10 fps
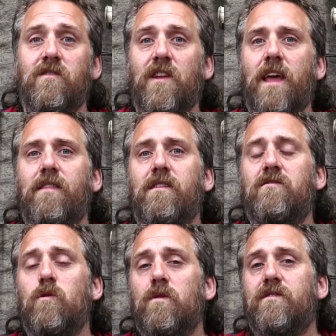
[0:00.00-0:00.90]
Today these
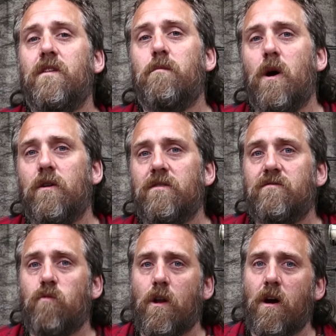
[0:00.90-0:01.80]
tools and their
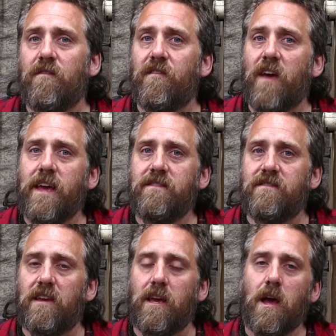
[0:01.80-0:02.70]
motors run off of
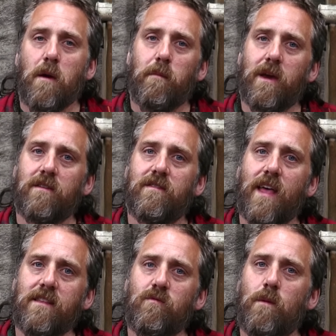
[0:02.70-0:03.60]
AC because
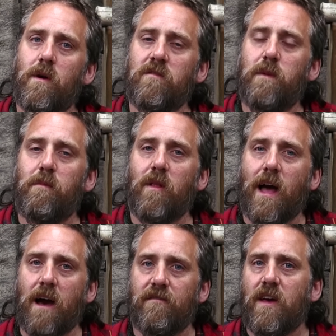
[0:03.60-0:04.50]
that's what most people
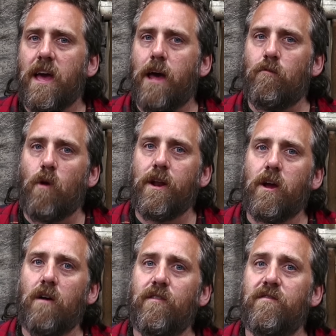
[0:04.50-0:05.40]
have, and running
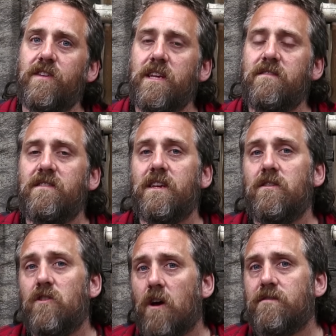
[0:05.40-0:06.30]
off of
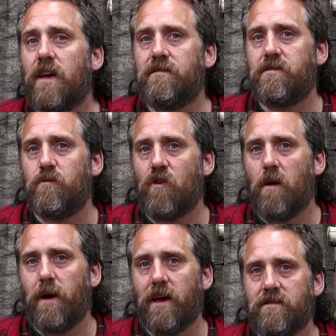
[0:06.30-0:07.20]
DC does have some
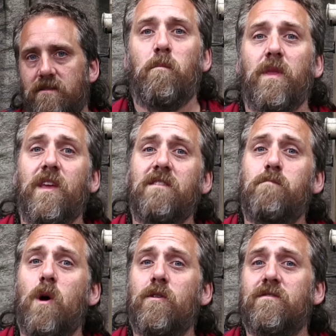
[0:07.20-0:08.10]
drawbacks. But these
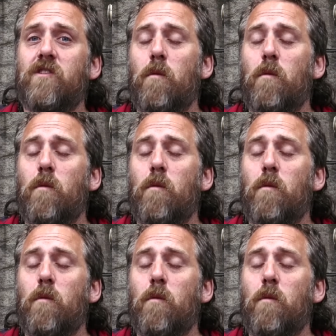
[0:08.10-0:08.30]
motors go